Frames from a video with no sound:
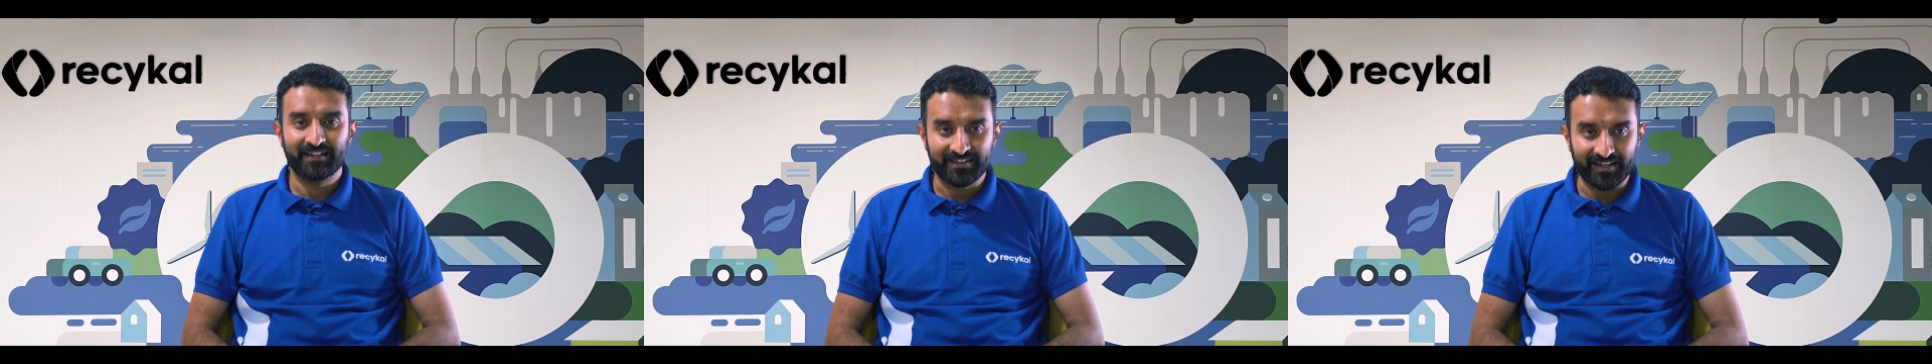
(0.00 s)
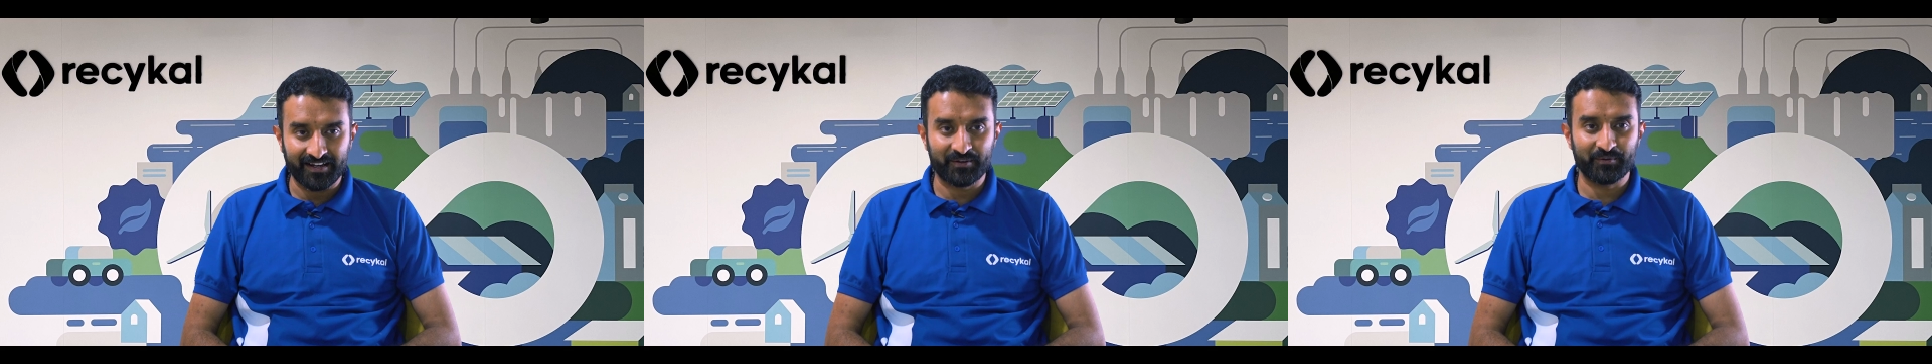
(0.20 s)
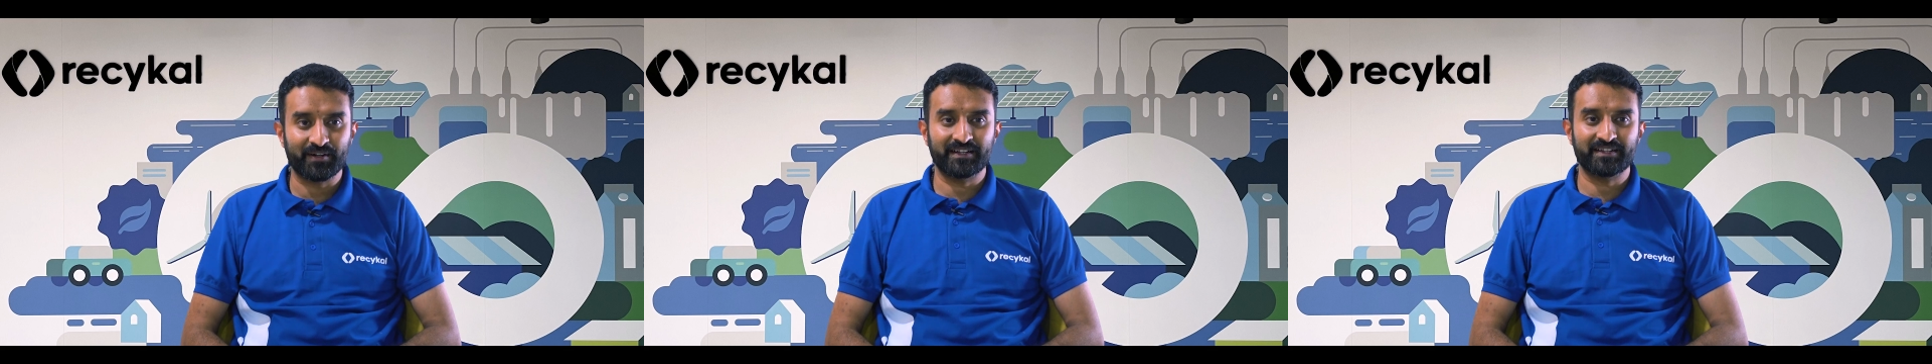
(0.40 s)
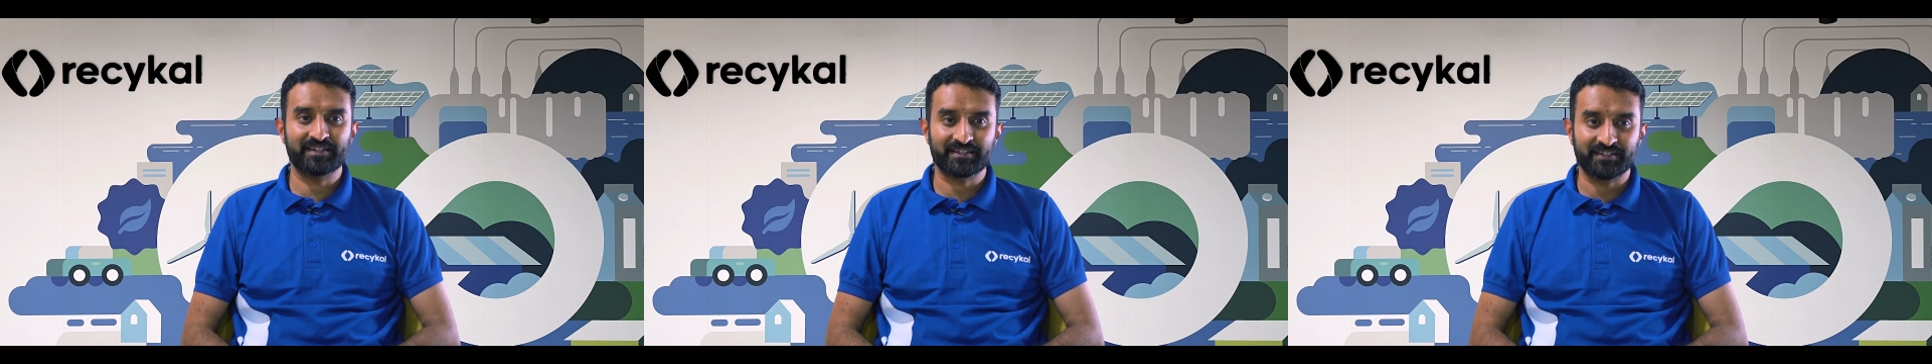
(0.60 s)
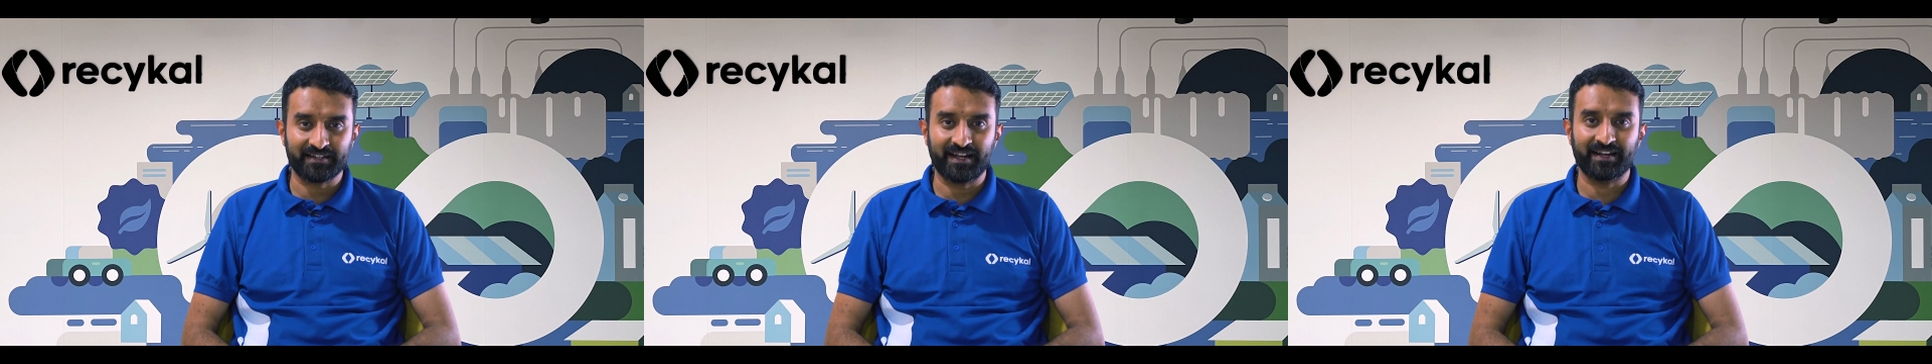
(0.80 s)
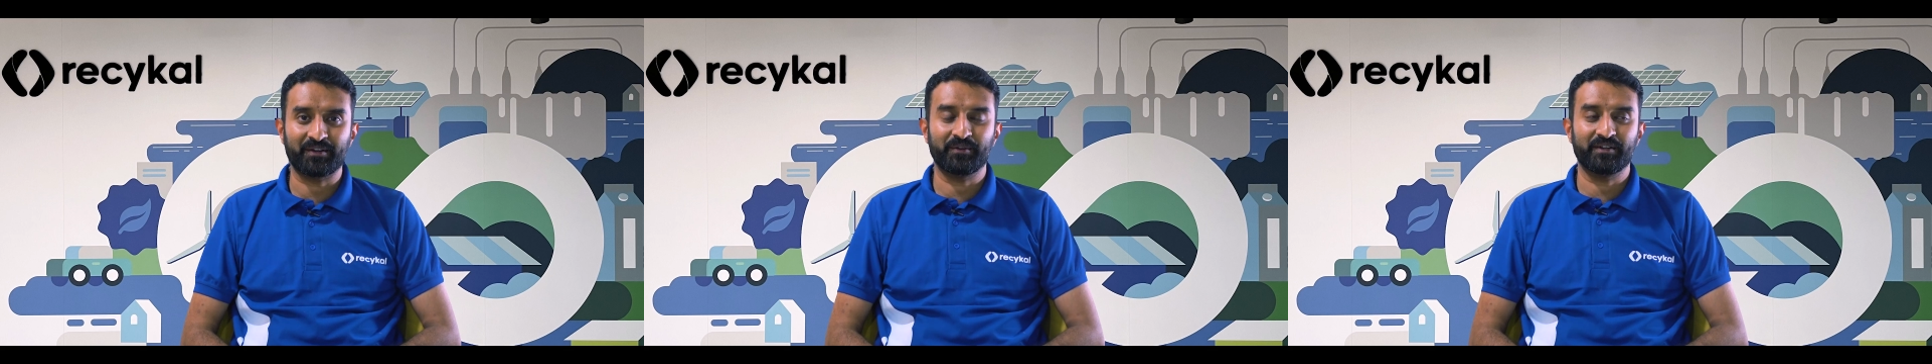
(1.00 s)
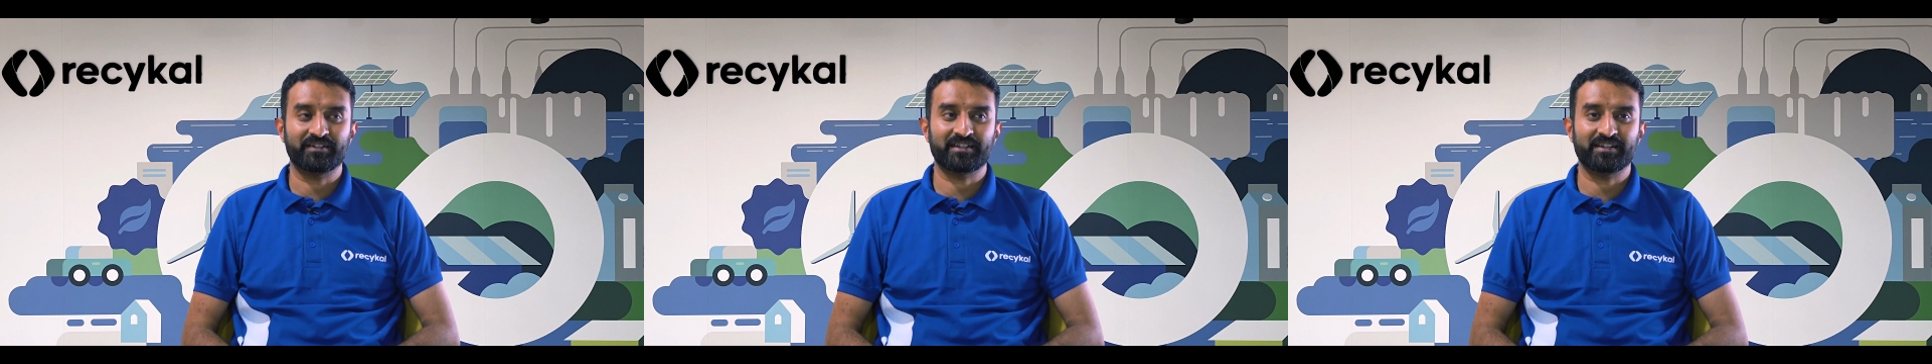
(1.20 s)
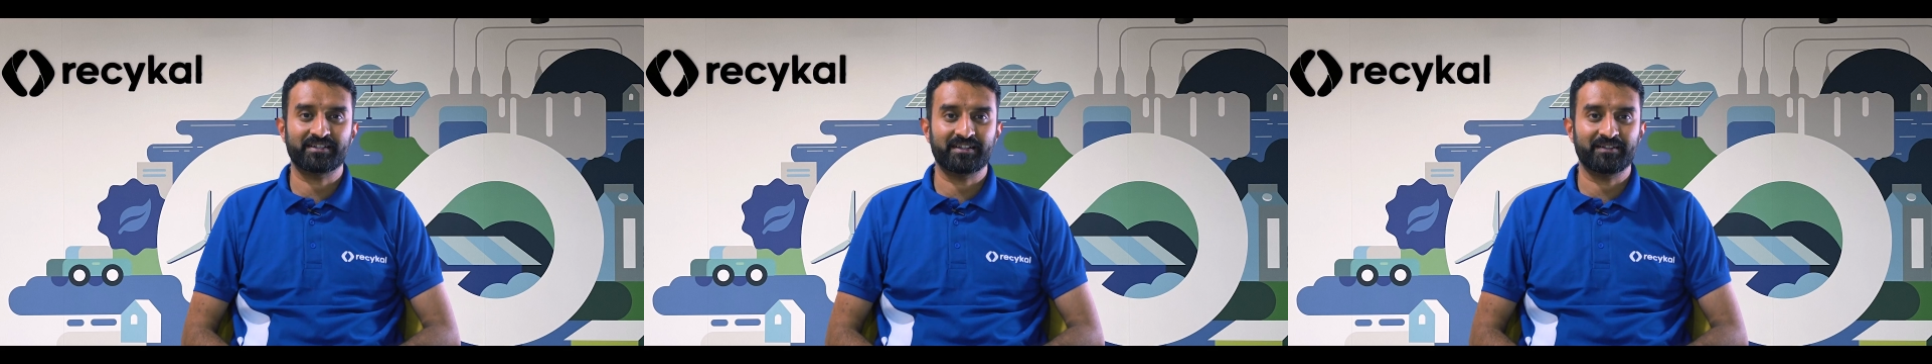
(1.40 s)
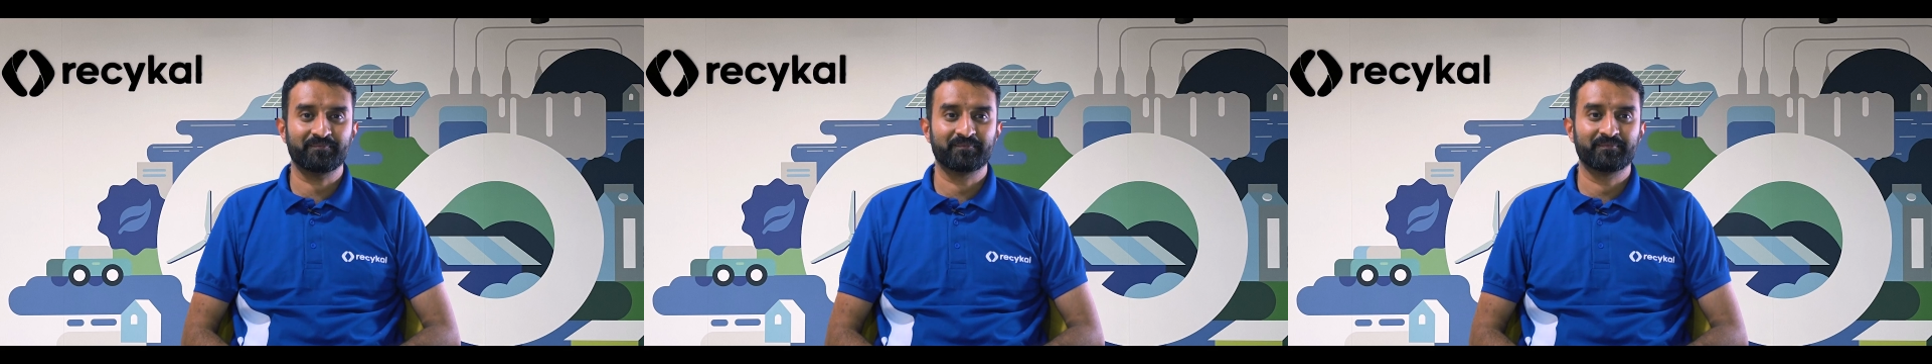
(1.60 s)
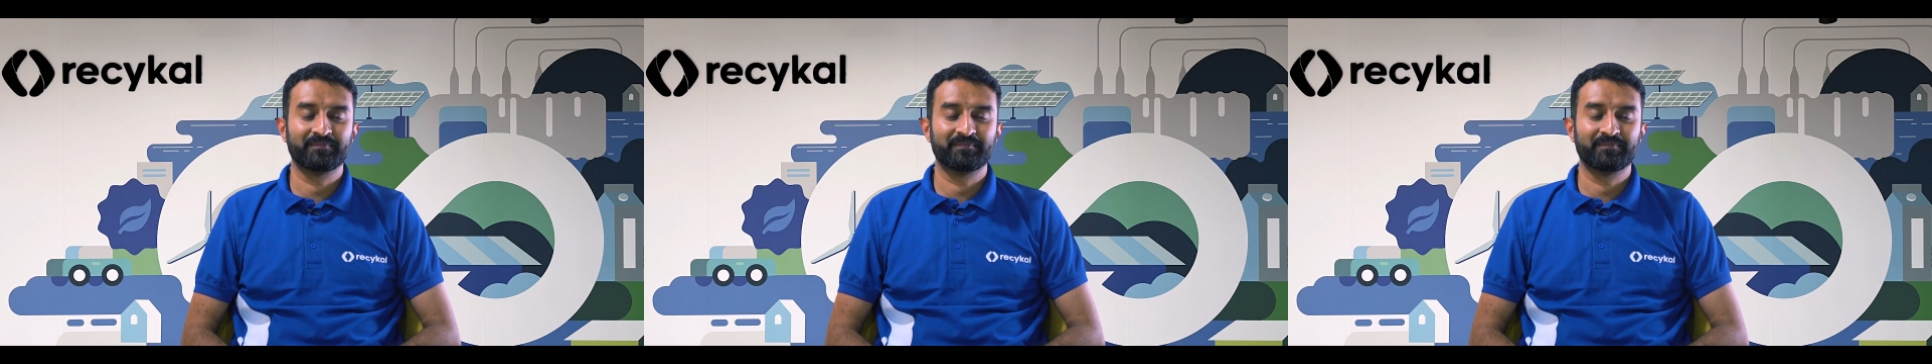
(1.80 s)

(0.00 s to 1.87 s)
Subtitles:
Thank you, Rajesh, and thank you, Licious team.